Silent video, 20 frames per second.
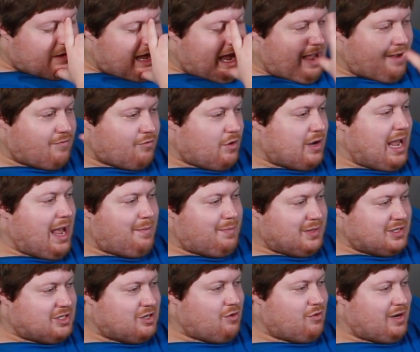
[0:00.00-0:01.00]
every
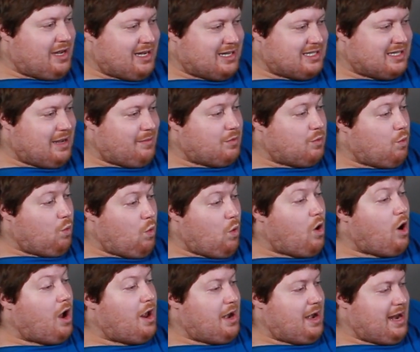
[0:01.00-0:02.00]
episode except
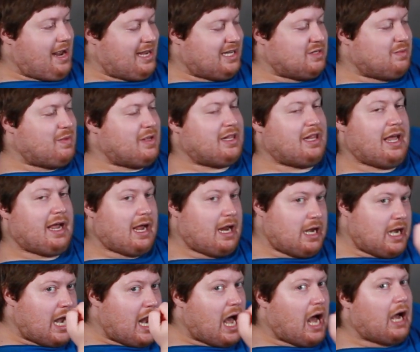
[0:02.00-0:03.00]
one has been like a
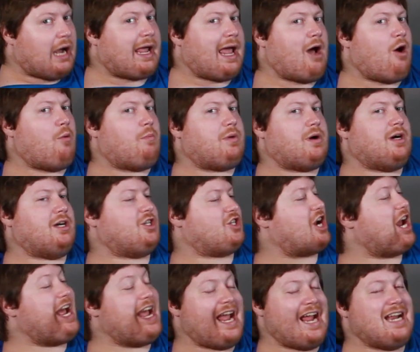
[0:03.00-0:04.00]
knockout
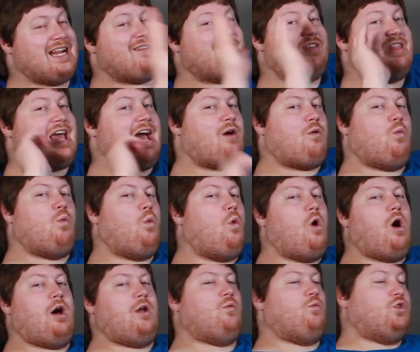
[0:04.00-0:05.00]
punch, and even that
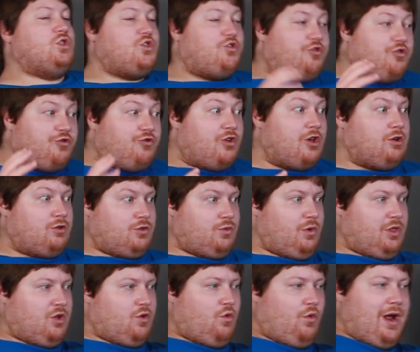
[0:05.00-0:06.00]
one was filled
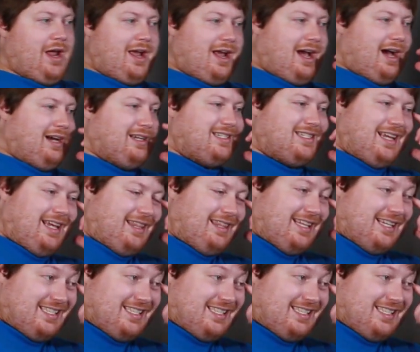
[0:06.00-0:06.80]
with great content.